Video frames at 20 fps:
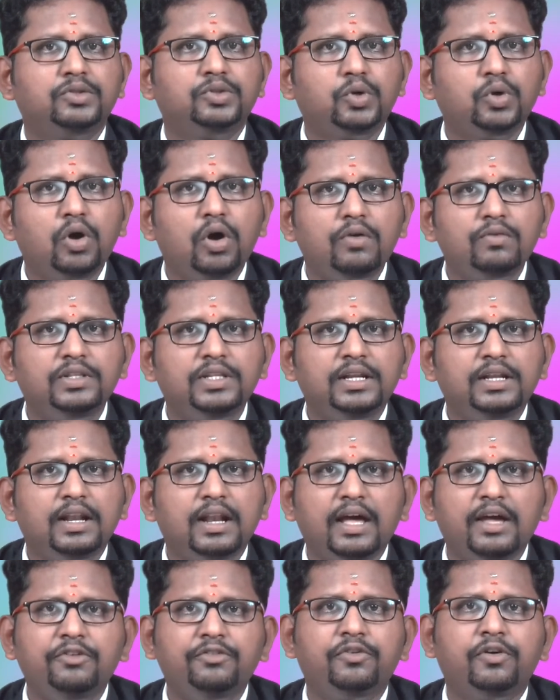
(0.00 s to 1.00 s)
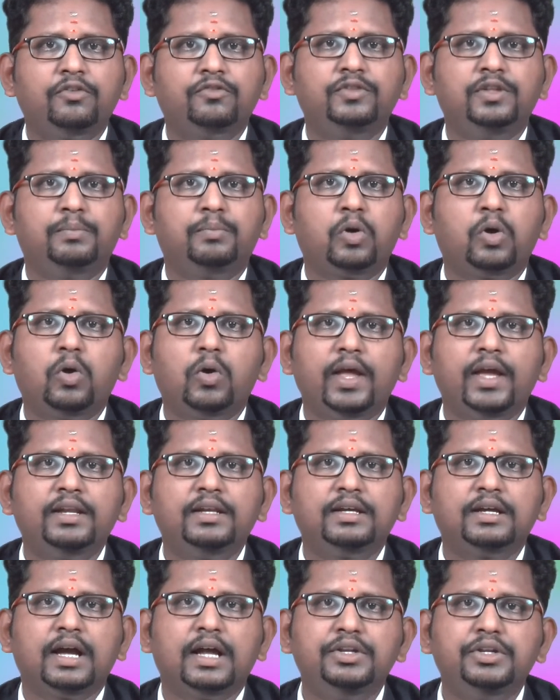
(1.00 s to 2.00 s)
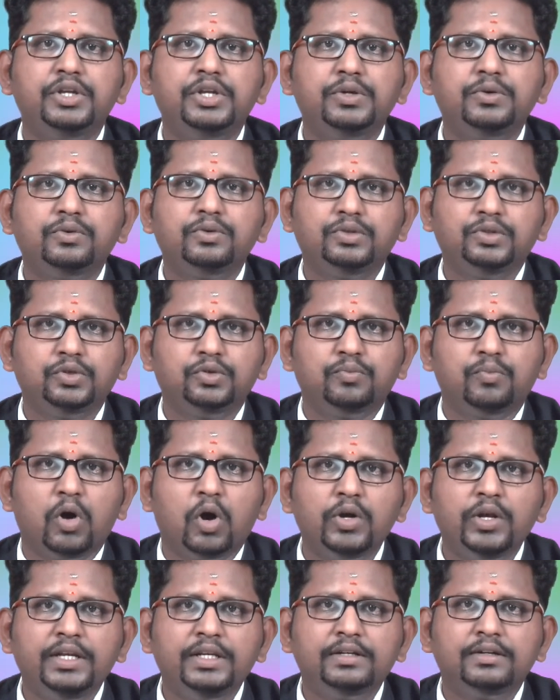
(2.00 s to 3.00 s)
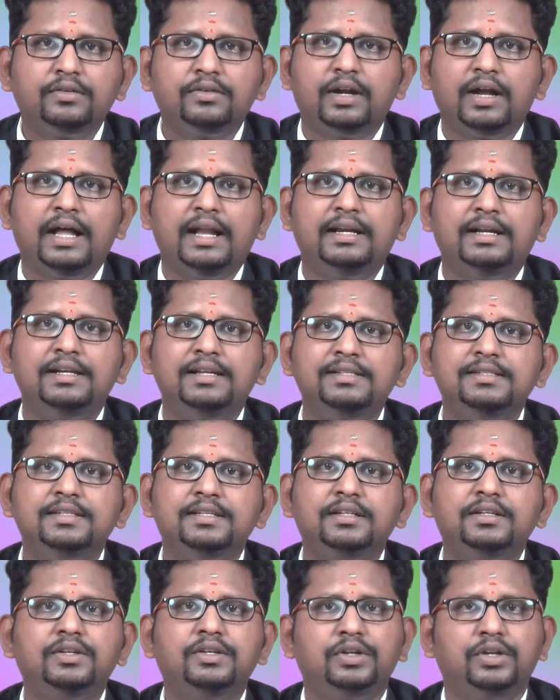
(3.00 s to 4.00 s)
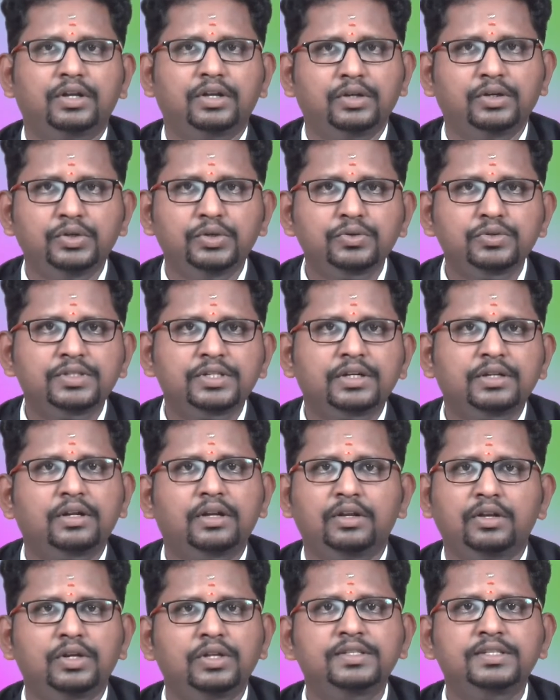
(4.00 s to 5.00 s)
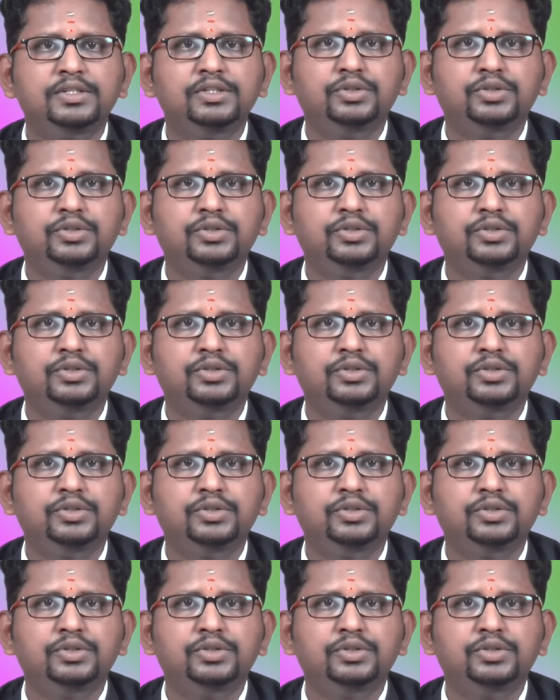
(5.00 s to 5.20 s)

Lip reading: Throughout the life of the product, continue to monitor and listen to user